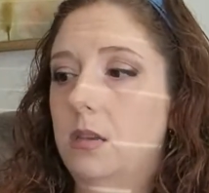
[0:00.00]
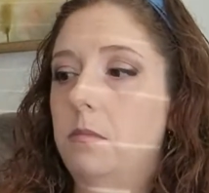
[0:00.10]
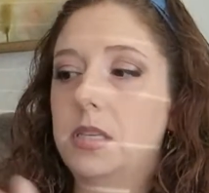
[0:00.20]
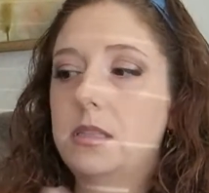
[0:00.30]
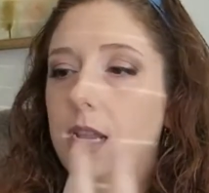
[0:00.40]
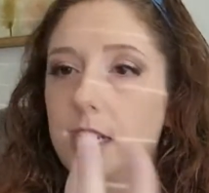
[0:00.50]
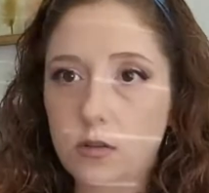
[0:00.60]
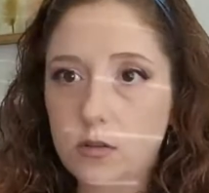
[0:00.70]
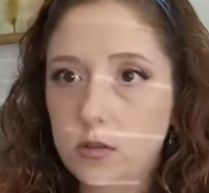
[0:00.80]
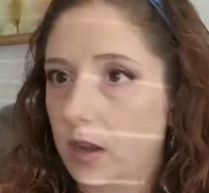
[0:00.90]

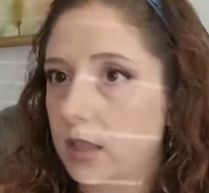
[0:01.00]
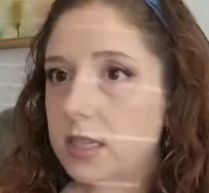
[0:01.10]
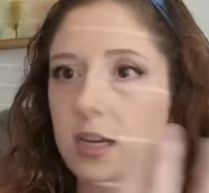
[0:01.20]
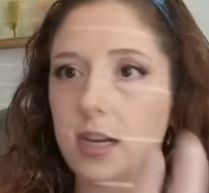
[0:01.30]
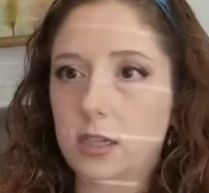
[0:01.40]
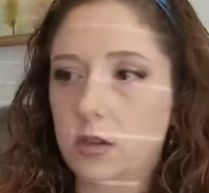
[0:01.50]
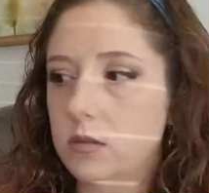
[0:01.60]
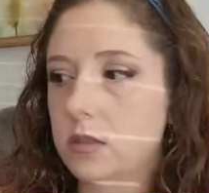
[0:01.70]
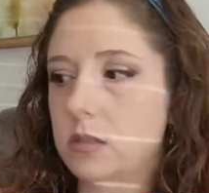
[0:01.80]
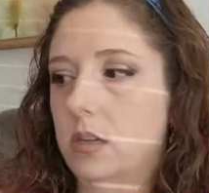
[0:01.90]
misdiagnosed, wrongly
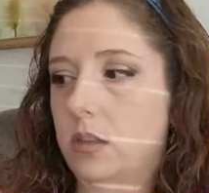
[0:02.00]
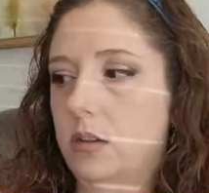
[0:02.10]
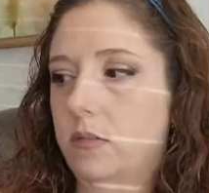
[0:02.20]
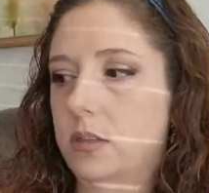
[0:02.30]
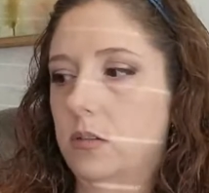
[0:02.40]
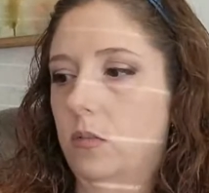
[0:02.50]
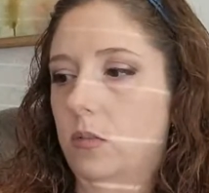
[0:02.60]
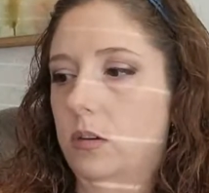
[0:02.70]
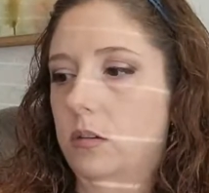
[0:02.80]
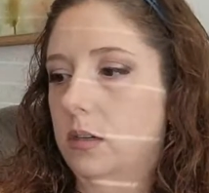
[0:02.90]
diagnosed as another
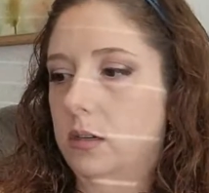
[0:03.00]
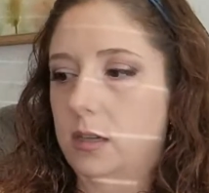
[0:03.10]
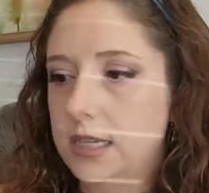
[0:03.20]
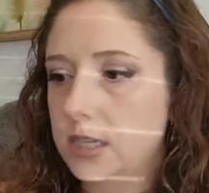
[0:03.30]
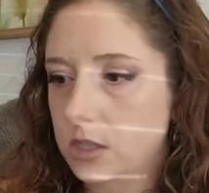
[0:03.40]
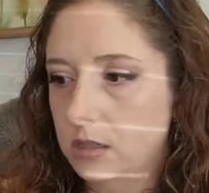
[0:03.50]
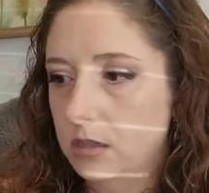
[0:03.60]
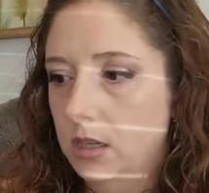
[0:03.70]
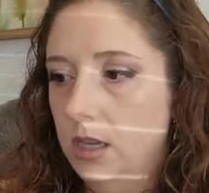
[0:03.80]
physical condition.